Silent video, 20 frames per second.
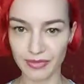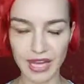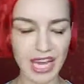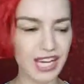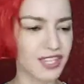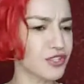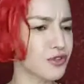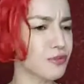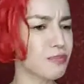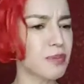
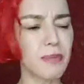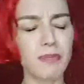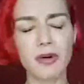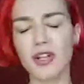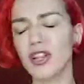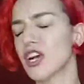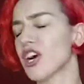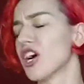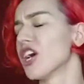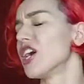I saw
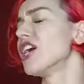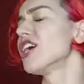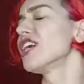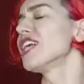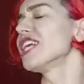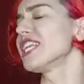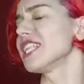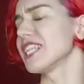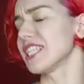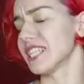people
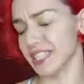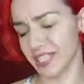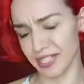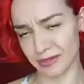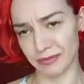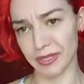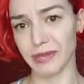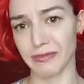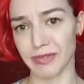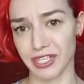curling in the
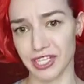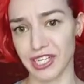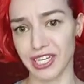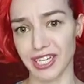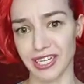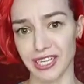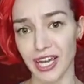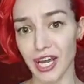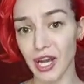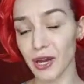Smith
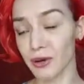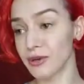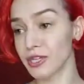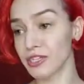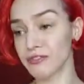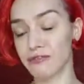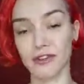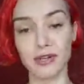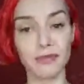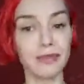machine,
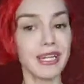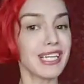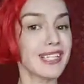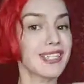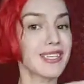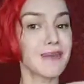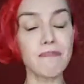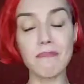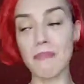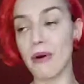which for me
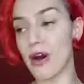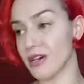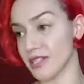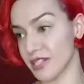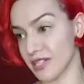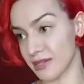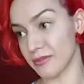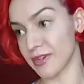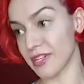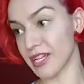it's
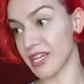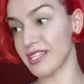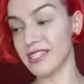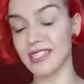impossible. I